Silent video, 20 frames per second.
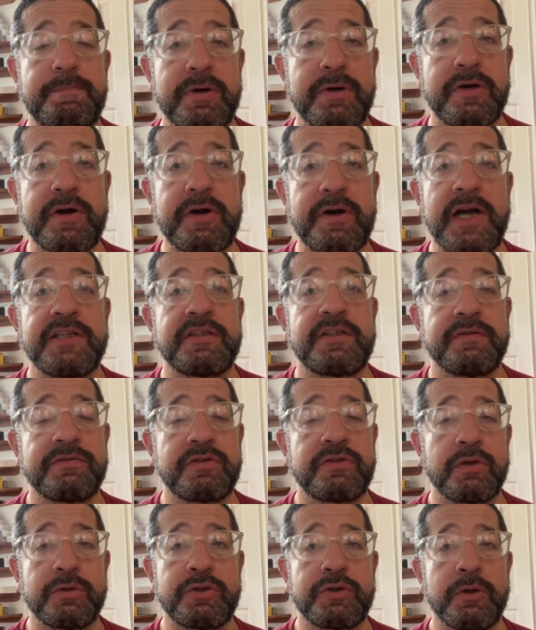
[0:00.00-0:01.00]
progressive
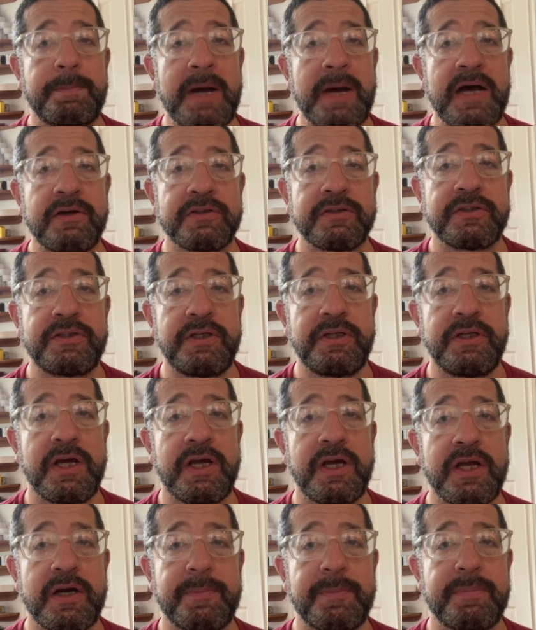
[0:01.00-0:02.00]
social policy
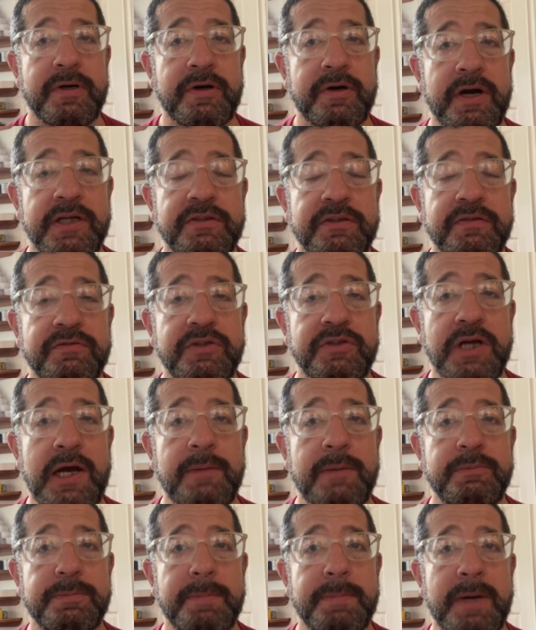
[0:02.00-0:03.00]
and a progressive
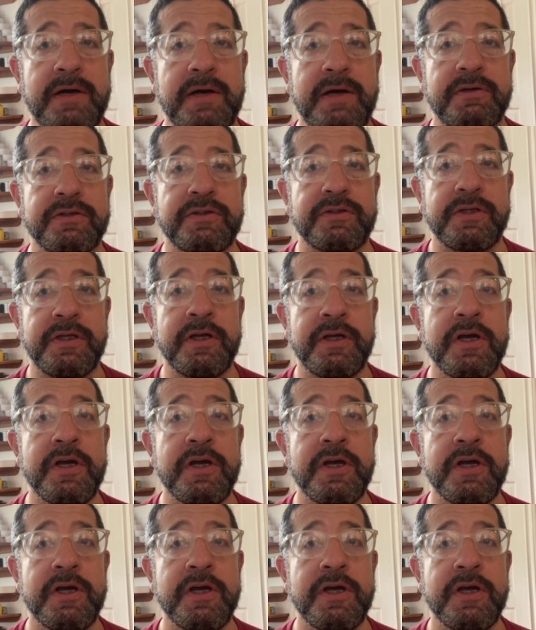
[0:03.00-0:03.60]
jobs policy.